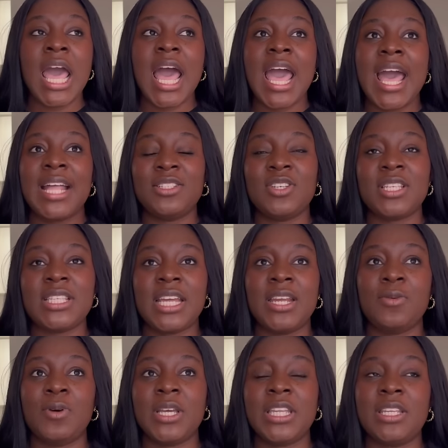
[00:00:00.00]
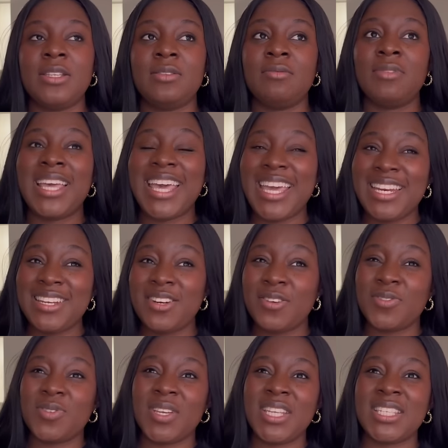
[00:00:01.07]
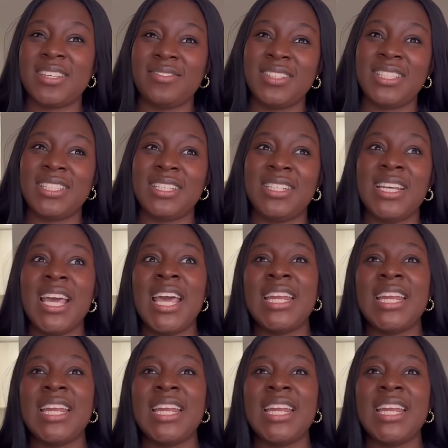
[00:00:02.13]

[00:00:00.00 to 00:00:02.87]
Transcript: I had just started working in ending of 2017.